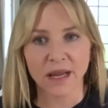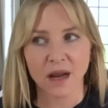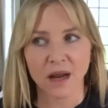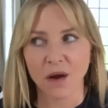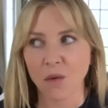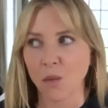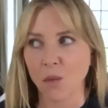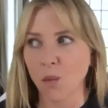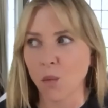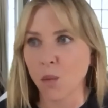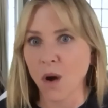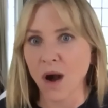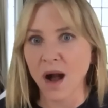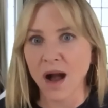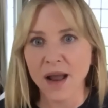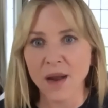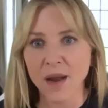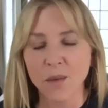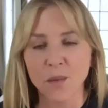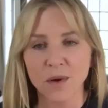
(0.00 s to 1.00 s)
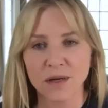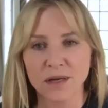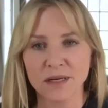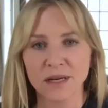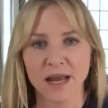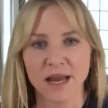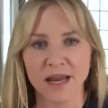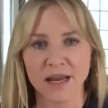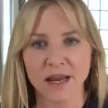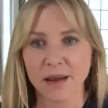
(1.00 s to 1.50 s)
why
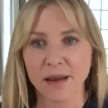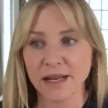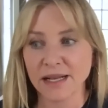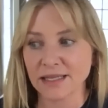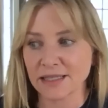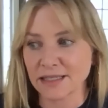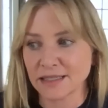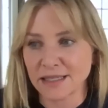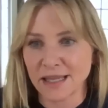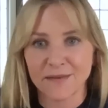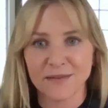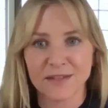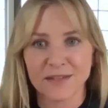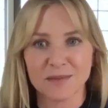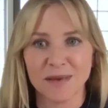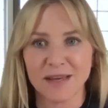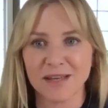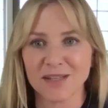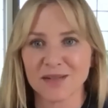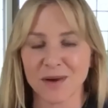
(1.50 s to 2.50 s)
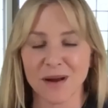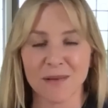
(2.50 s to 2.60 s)
wouldn't I, in a safe space